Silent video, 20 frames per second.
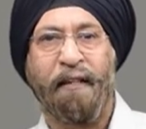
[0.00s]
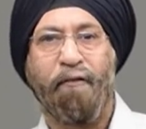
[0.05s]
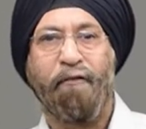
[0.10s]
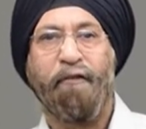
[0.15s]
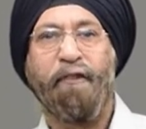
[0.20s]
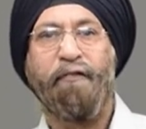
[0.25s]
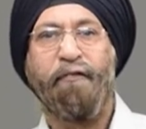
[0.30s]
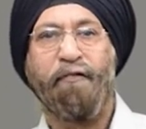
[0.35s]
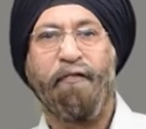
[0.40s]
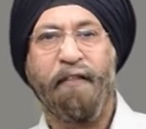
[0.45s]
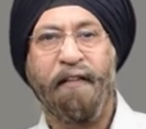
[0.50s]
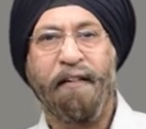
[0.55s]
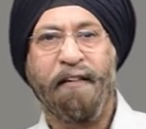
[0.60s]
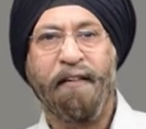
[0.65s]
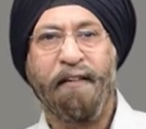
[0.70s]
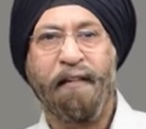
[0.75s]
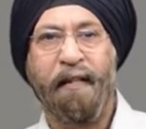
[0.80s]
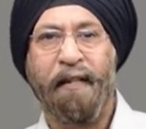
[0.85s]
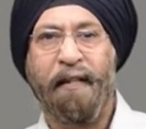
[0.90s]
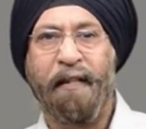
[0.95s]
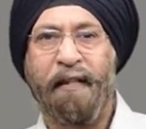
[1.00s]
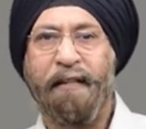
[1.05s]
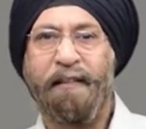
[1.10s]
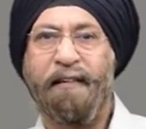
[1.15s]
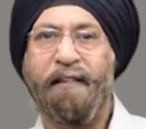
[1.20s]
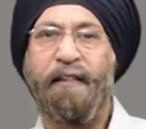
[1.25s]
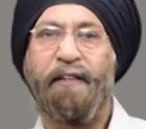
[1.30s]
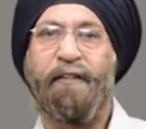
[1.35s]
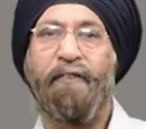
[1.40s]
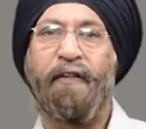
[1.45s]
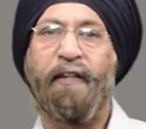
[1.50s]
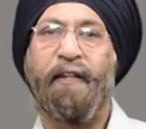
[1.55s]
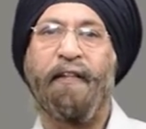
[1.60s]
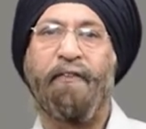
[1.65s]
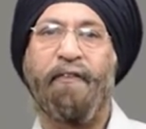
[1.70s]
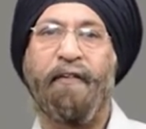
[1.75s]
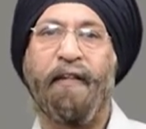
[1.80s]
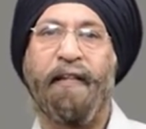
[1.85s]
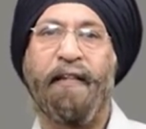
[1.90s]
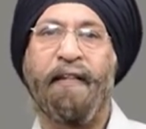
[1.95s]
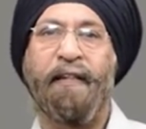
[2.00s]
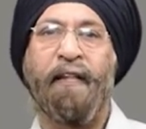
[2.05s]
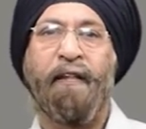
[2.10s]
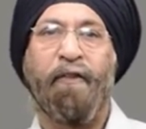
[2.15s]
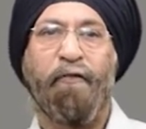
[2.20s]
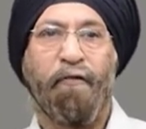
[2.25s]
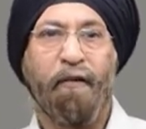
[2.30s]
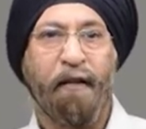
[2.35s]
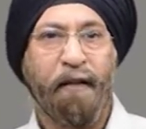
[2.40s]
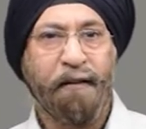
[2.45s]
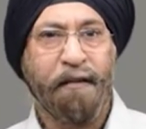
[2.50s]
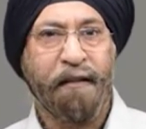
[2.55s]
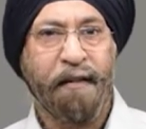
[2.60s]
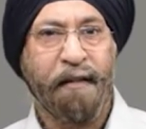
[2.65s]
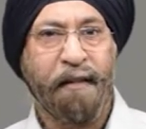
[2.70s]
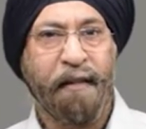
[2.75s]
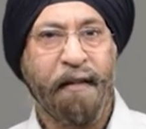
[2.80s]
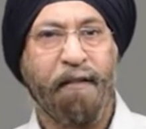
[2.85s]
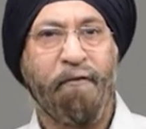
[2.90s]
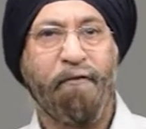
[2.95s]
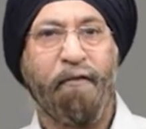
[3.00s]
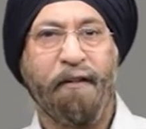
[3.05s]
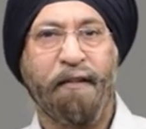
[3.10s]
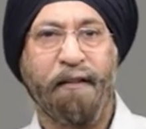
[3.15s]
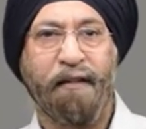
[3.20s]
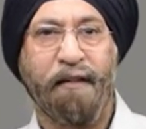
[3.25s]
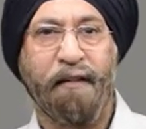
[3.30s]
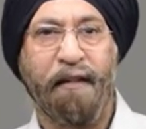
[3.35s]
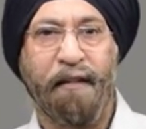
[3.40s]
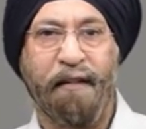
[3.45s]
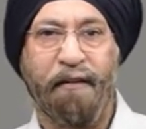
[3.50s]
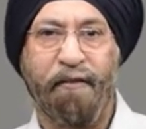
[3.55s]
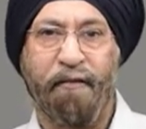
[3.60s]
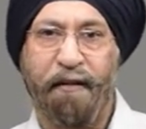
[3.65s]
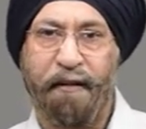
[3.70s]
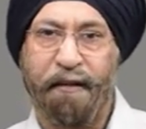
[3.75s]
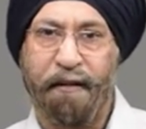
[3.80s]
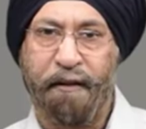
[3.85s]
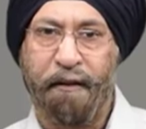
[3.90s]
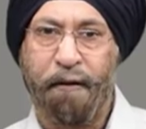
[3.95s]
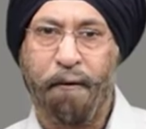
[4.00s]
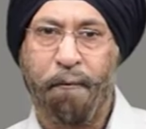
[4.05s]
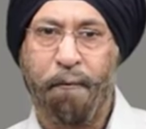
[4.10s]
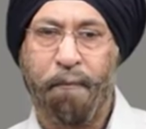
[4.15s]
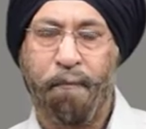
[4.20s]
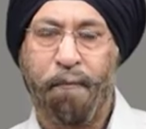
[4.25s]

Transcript: which feeds the illicit drug trade flourishing in Western countries.